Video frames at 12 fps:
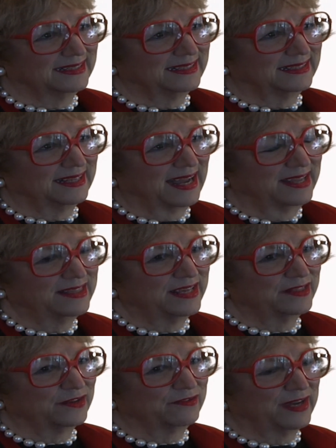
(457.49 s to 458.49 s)
I
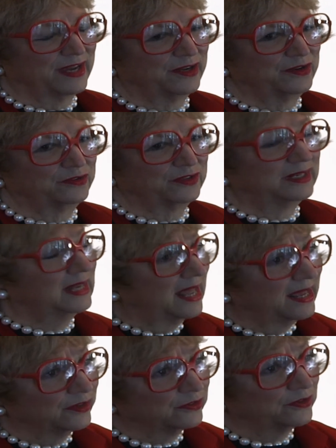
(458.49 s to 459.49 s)
think they're values that
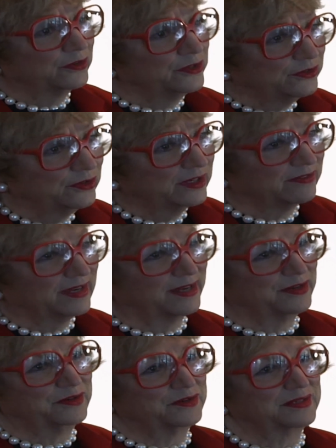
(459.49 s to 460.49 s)
last. They're enduring
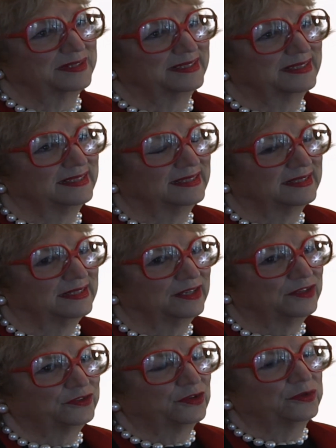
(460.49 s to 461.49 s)
values.
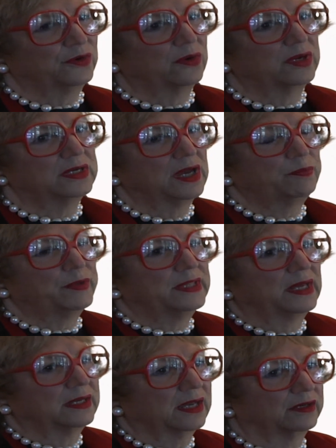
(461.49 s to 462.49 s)
So growing up in
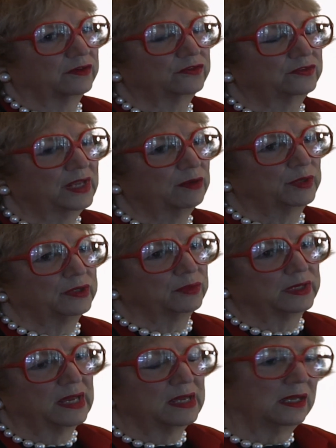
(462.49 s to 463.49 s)
that kind of settlement,
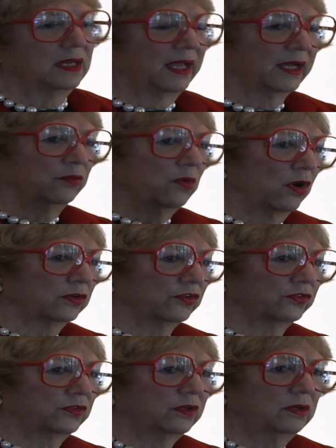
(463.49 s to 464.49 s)
when I could walk to
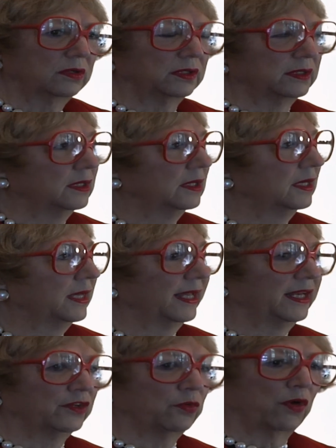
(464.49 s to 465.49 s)
school, and I'd
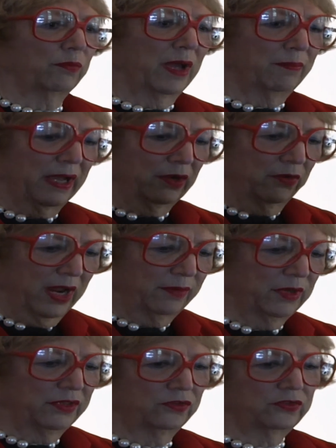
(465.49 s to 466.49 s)
have to walk by my
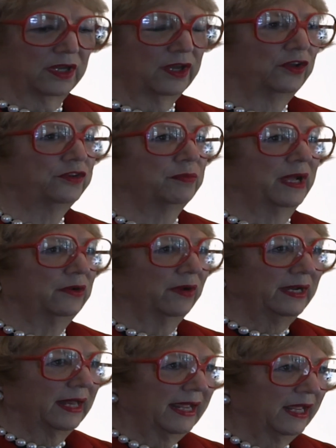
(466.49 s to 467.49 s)
grandmother's house, my
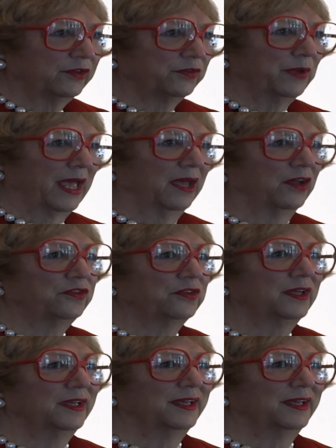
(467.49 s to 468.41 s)
great aunt's house,